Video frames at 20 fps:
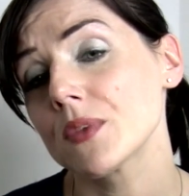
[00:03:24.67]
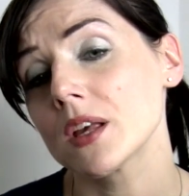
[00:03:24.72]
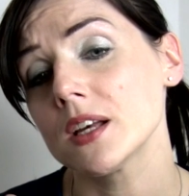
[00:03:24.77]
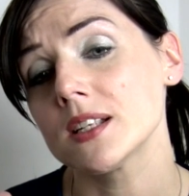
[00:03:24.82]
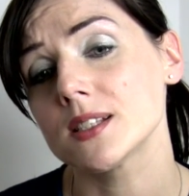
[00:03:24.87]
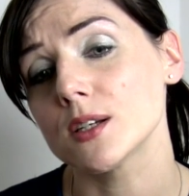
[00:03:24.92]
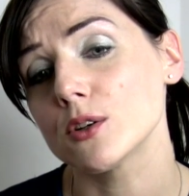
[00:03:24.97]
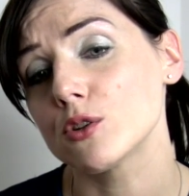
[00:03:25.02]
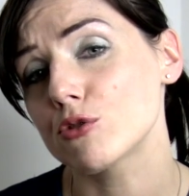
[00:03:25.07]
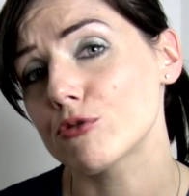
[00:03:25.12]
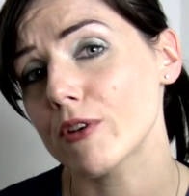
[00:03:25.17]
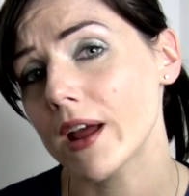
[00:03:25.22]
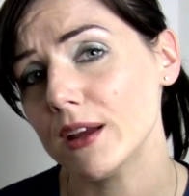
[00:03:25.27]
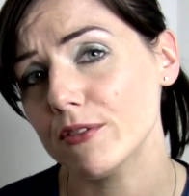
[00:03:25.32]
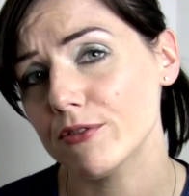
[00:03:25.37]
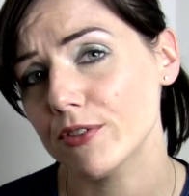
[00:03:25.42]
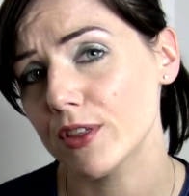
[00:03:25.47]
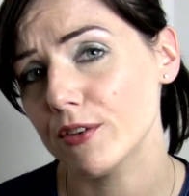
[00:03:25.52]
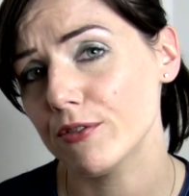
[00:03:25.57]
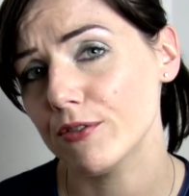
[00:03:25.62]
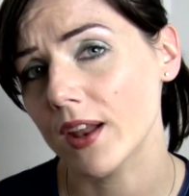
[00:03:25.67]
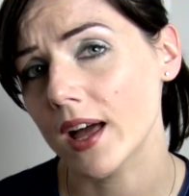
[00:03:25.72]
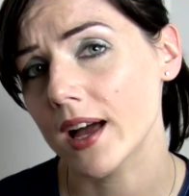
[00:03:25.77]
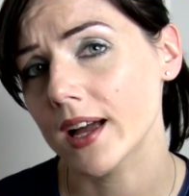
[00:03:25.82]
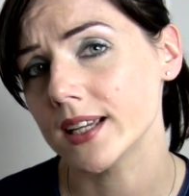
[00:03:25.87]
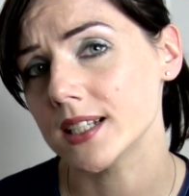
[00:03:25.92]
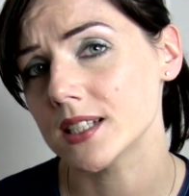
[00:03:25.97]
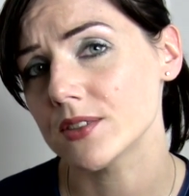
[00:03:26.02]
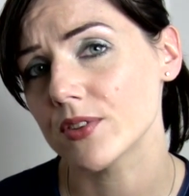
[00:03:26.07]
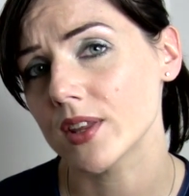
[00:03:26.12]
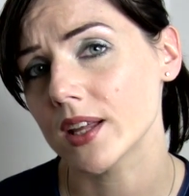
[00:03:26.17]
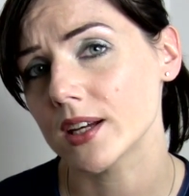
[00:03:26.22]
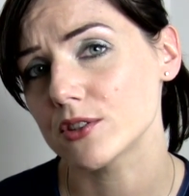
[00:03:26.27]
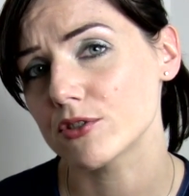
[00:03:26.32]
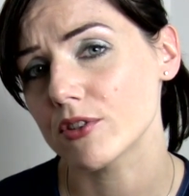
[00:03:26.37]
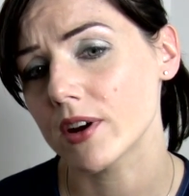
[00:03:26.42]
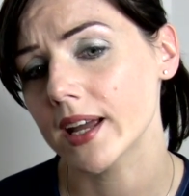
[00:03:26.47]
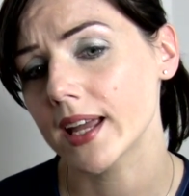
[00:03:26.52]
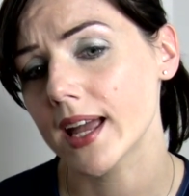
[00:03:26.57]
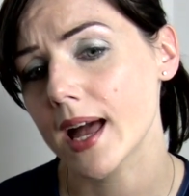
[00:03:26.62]
So great for the flight, for that
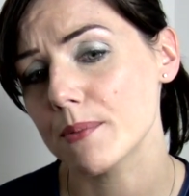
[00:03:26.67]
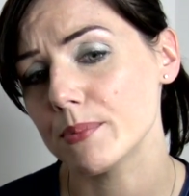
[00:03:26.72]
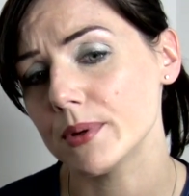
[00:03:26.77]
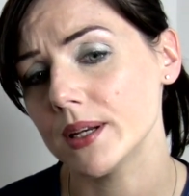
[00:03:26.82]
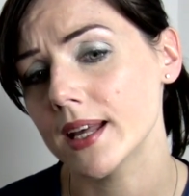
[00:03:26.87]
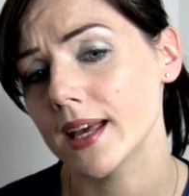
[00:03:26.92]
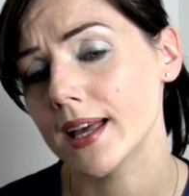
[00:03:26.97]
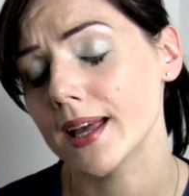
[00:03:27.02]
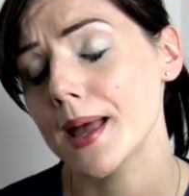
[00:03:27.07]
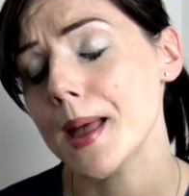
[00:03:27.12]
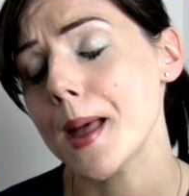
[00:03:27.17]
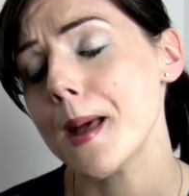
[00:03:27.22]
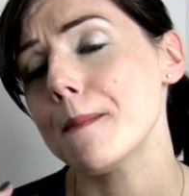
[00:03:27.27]
dry cabin air.